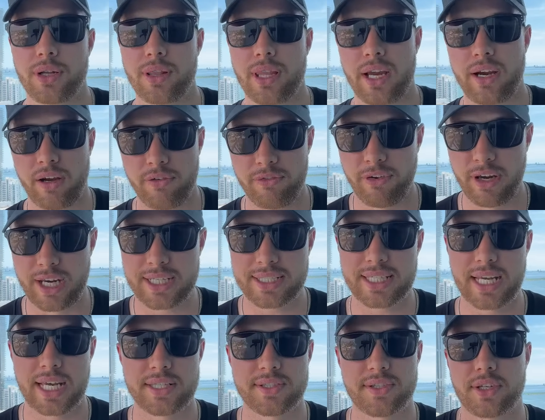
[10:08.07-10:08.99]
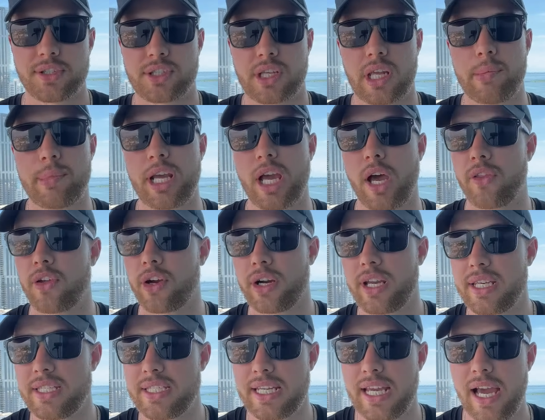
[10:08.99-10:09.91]
Larry Fink says there's going to be other
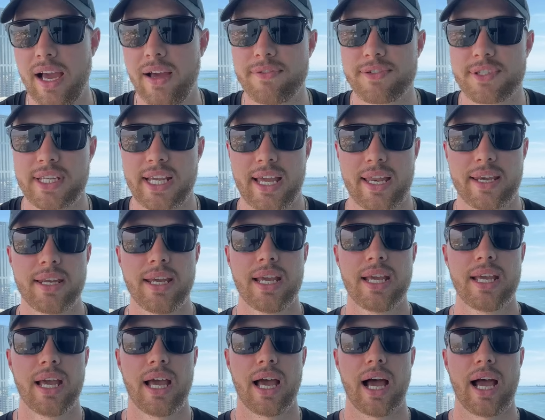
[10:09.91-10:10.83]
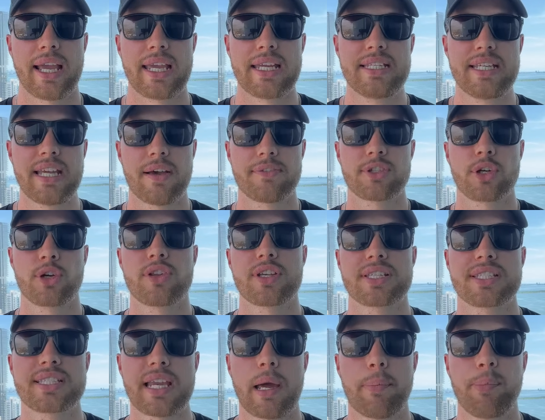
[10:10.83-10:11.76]
ETFs, and ETFs are the
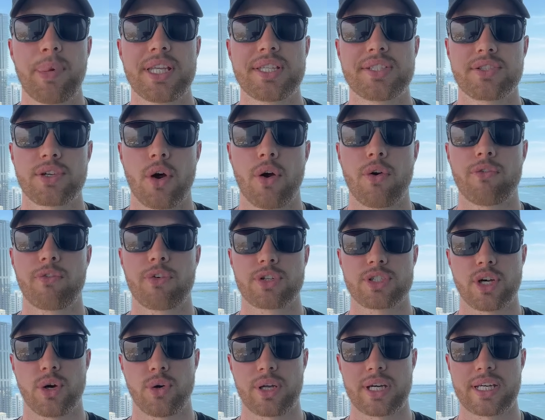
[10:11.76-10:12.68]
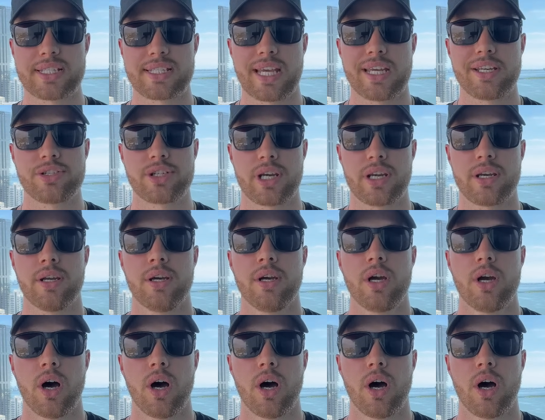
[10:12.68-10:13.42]
stepping stone for tokenization